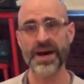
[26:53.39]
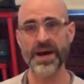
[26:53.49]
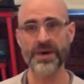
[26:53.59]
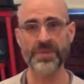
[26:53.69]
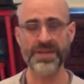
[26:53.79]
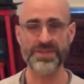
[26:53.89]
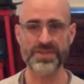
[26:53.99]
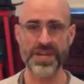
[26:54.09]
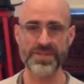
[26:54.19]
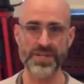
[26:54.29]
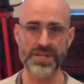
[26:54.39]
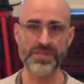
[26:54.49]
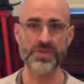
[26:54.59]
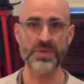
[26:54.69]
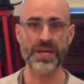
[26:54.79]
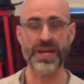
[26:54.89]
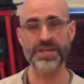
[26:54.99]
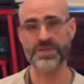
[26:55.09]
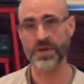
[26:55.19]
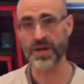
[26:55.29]
Uh, my suggestion is you want to kind
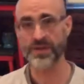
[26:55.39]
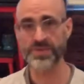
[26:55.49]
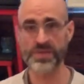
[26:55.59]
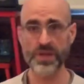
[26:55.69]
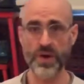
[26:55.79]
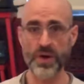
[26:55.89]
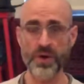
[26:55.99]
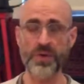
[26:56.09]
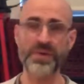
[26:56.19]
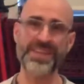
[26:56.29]
of start off slow.